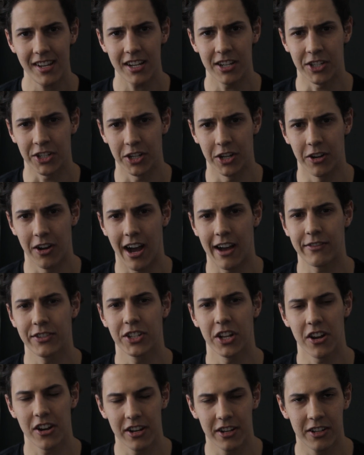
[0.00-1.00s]
So I've
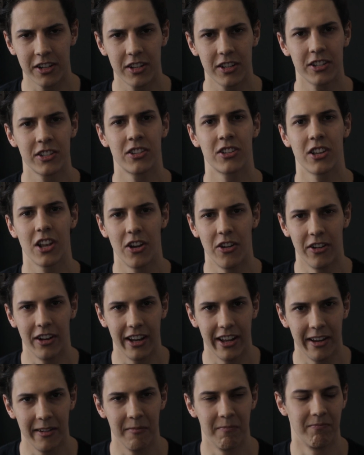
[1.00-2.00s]
started
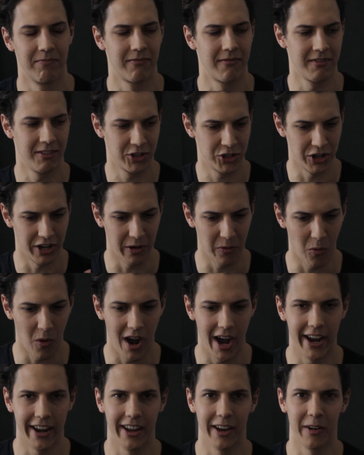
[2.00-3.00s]
slowly shooting
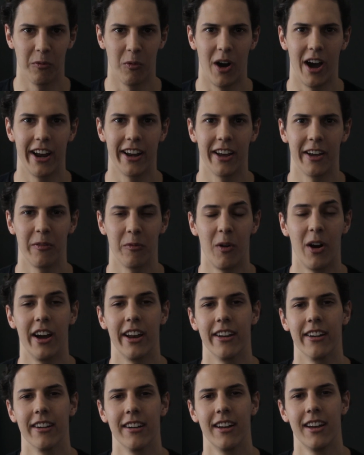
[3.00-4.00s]
wider and wider and
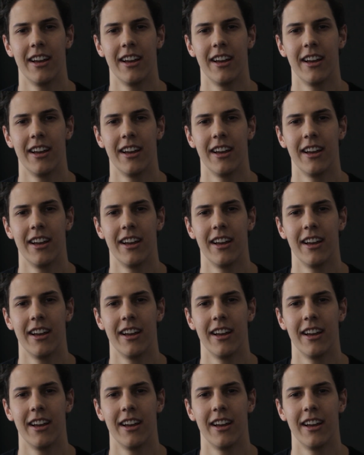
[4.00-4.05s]
wider,